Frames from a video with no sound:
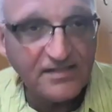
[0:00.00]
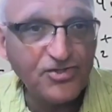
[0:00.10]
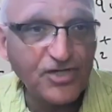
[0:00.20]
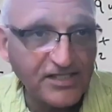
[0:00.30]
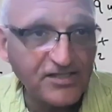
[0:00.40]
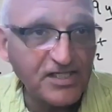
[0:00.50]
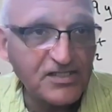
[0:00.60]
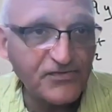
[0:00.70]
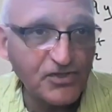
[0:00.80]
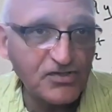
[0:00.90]

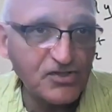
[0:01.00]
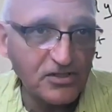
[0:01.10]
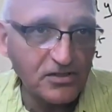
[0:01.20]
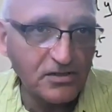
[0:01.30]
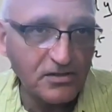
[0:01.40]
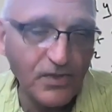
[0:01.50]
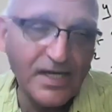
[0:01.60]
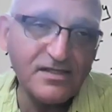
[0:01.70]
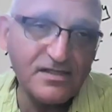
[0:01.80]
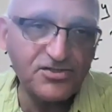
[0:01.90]
directrix for a circle.
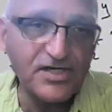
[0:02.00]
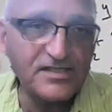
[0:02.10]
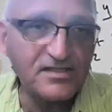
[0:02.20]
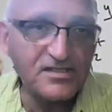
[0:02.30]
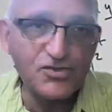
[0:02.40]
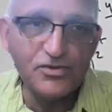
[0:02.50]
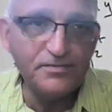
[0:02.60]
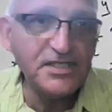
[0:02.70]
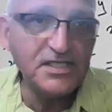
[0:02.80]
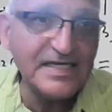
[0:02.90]
Well, the directrix would
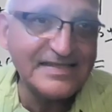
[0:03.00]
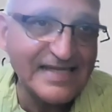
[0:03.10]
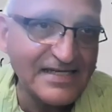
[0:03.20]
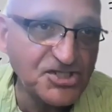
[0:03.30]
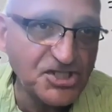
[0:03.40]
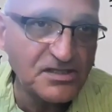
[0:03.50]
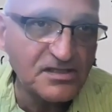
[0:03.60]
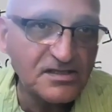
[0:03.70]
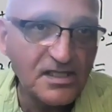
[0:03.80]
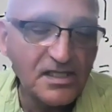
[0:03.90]
be a
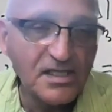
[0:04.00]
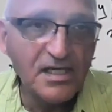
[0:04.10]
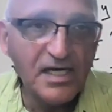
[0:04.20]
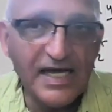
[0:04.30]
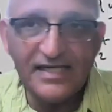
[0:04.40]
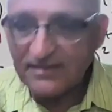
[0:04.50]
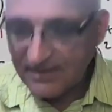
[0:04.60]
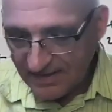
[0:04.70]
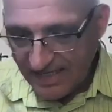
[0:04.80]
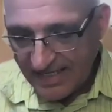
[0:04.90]
tangent at
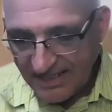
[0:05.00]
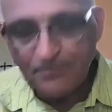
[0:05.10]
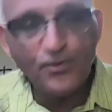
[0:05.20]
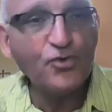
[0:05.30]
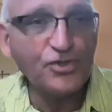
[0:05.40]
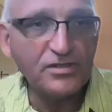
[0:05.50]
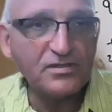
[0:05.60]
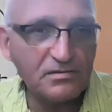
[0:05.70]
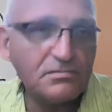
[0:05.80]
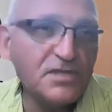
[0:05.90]
any
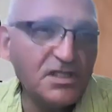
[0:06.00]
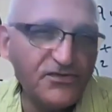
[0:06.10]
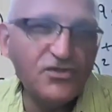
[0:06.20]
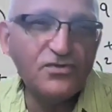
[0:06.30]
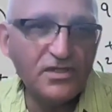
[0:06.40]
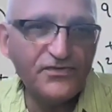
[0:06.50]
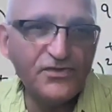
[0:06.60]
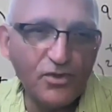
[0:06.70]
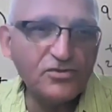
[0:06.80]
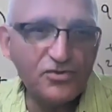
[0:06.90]
point. If
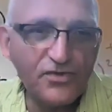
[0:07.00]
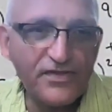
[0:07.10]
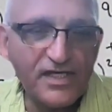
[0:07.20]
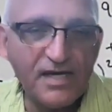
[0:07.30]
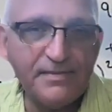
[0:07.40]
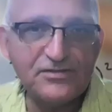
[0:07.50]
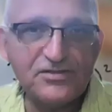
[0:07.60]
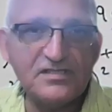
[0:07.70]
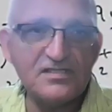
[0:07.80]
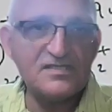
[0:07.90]
you want to think about
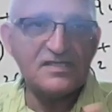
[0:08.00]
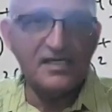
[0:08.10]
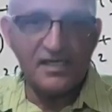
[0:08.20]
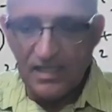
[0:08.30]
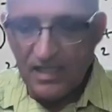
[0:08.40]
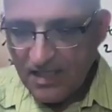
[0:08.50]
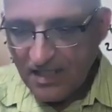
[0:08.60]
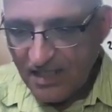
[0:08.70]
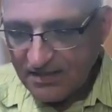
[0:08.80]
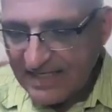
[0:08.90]
it, it's like
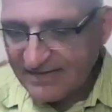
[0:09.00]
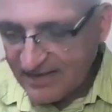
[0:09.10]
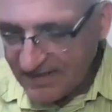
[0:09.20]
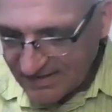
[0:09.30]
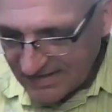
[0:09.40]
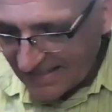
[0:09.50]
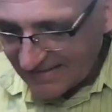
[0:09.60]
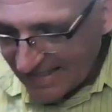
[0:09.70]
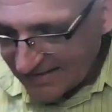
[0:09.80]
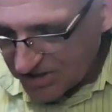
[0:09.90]
it is
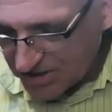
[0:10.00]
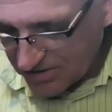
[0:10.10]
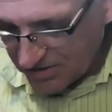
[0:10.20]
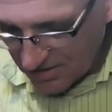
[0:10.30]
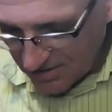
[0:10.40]
attached